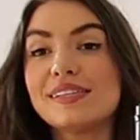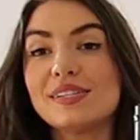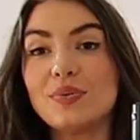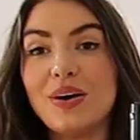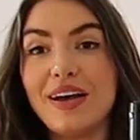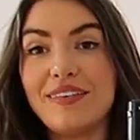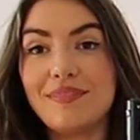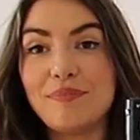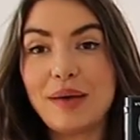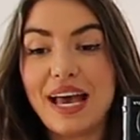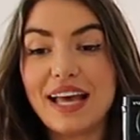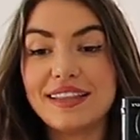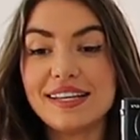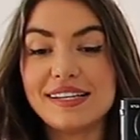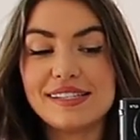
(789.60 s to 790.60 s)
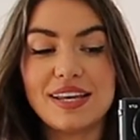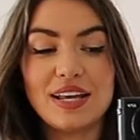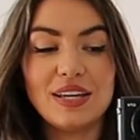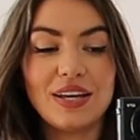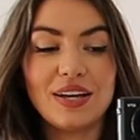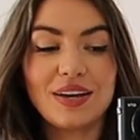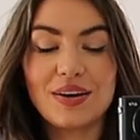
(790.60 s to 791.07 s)
So I've paired this
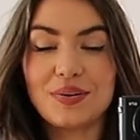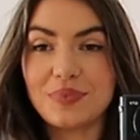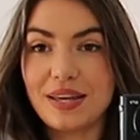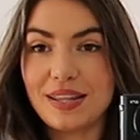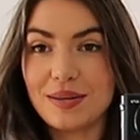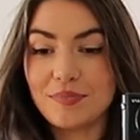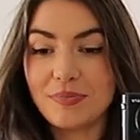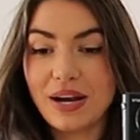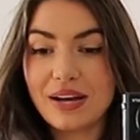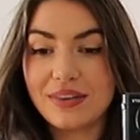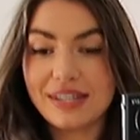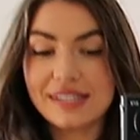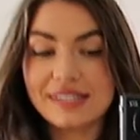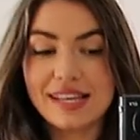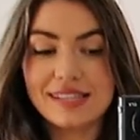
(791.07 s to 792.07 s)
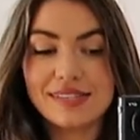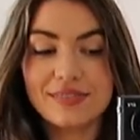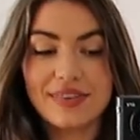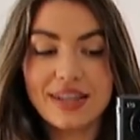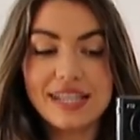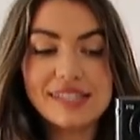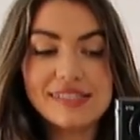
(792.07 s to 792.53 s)
look with brown
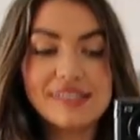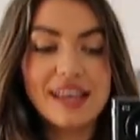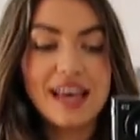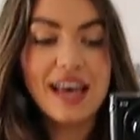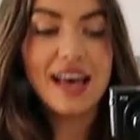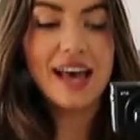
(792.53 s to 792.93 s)
accessories,